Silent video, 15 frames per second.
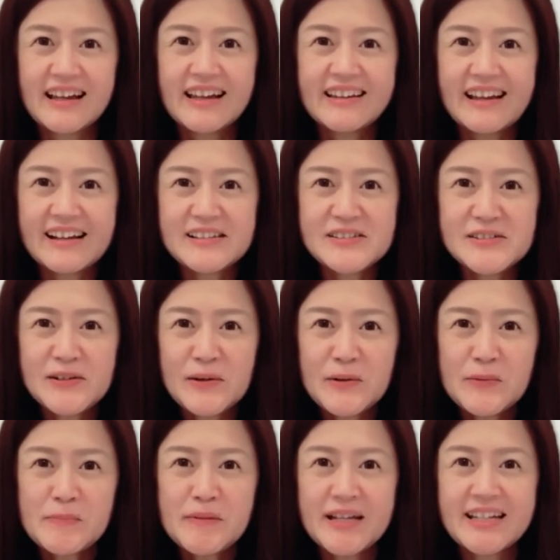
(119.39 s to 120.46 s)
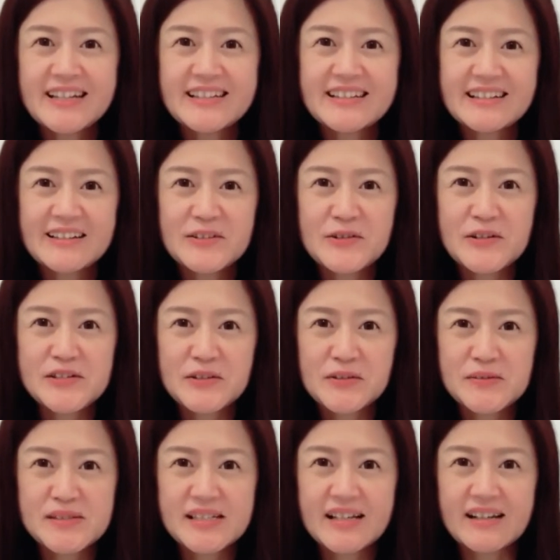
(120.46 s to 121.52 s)
There are so many delicious
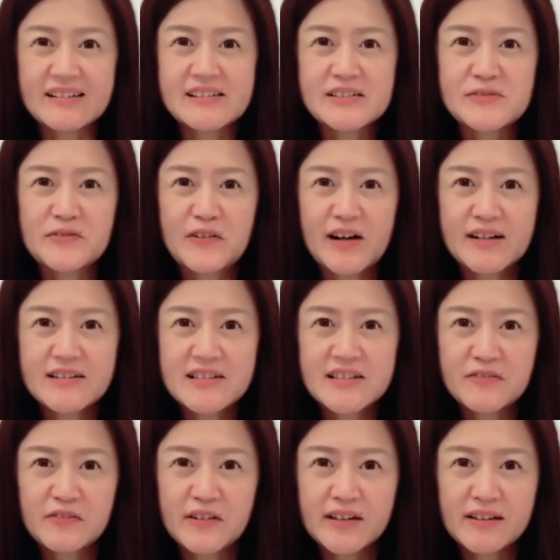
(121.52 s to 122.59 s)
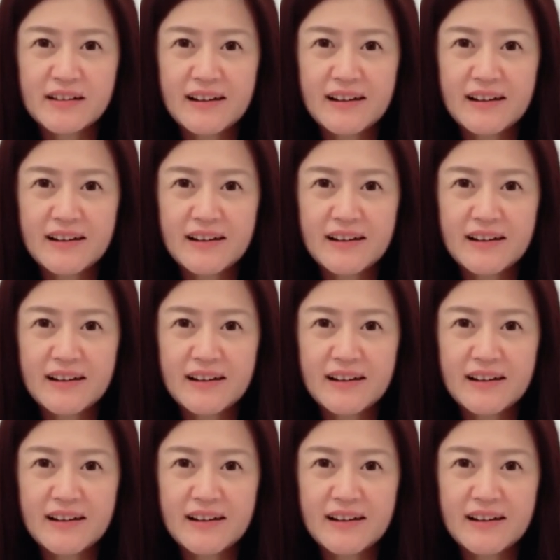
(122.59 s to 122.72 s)
cuisines from different